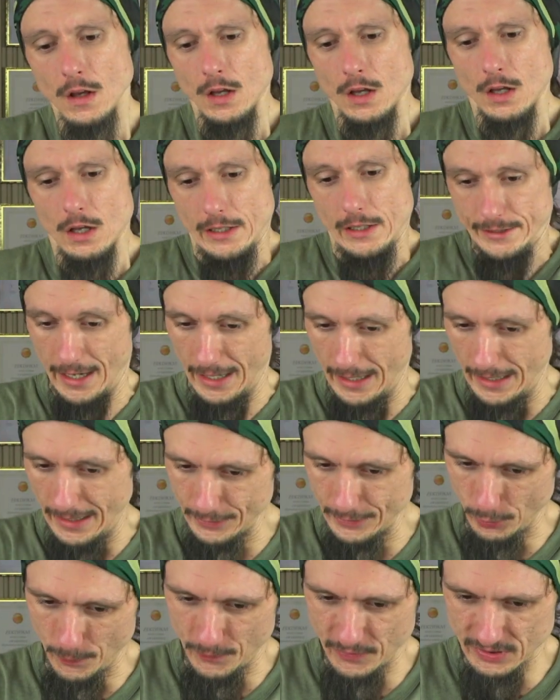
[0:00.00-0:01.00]
Yeah,
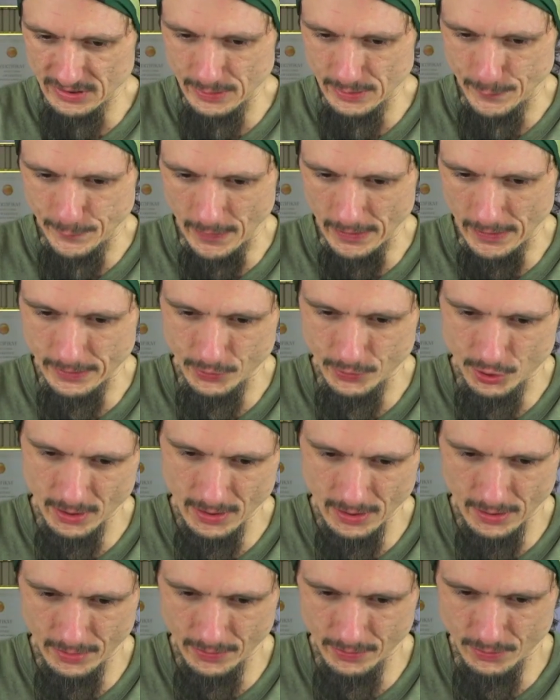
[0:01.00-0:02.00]
and obviously fucking
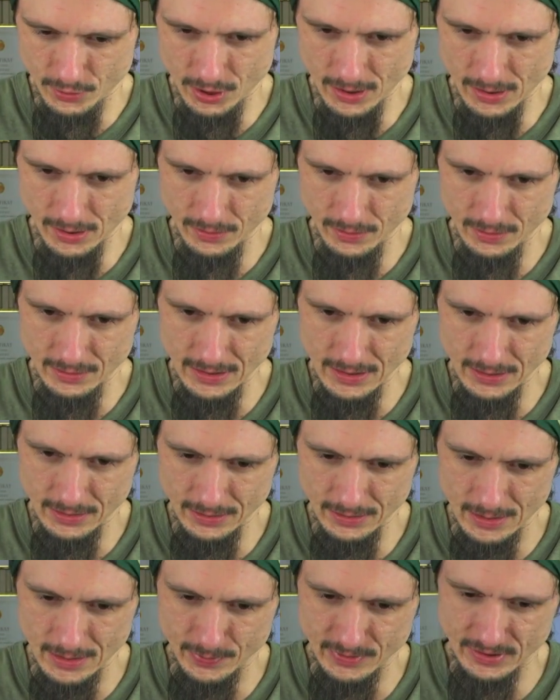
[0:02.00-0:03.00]
checking the dating
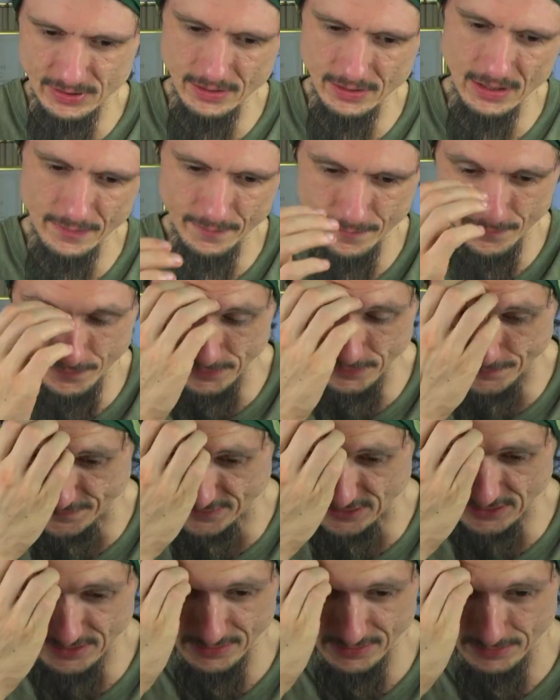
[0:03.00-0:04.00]
apps here every
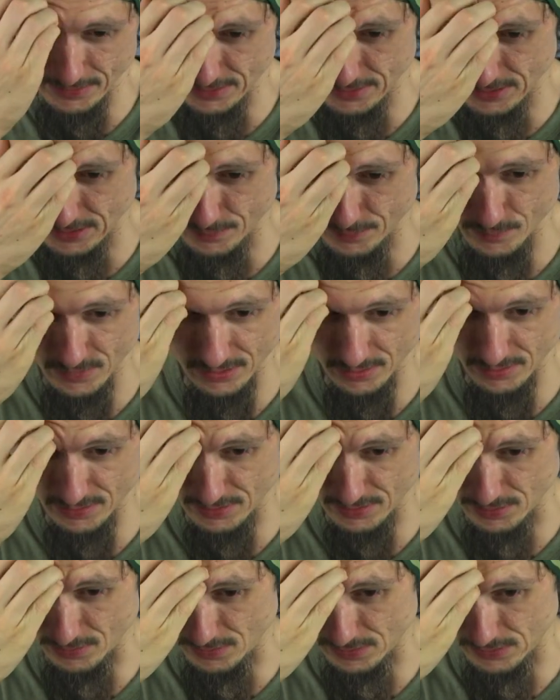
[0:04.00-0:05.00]
fucking 10 minutes
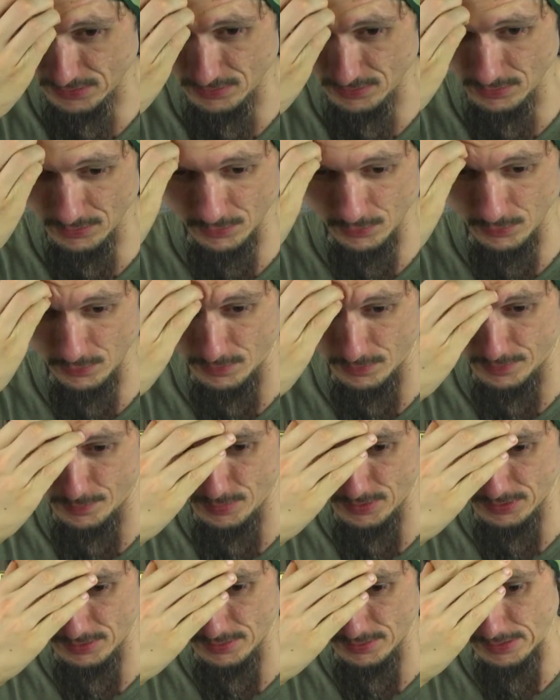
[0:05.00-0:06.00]
is also not good,
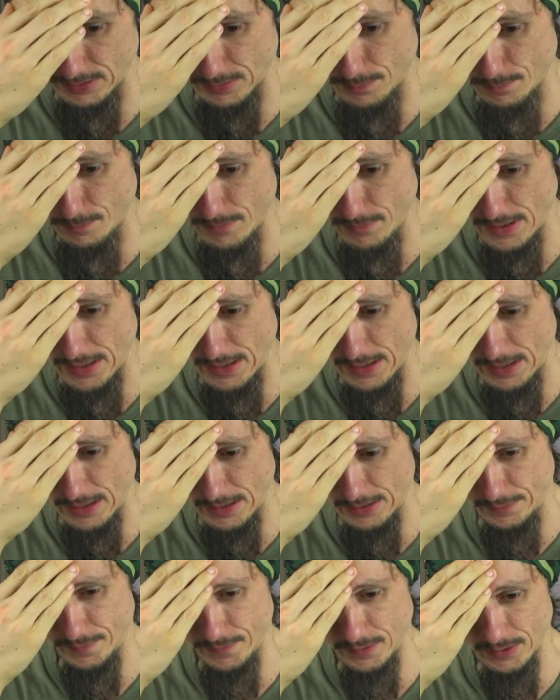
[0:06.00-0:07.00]
but like,
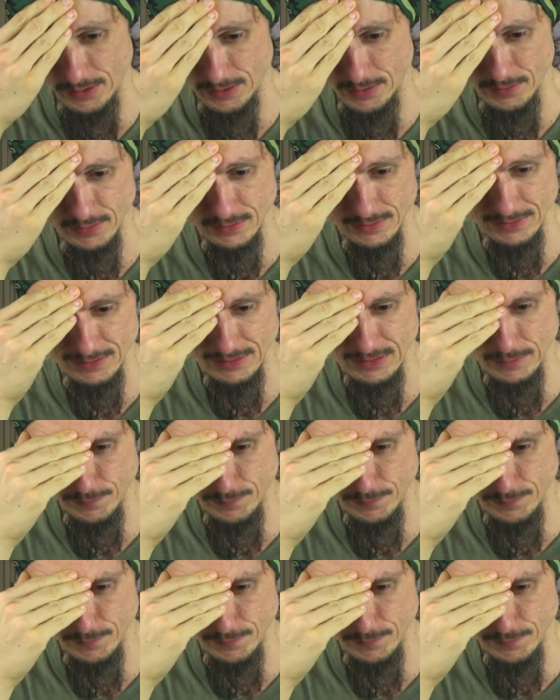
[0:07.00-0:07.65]
man, fucking this need for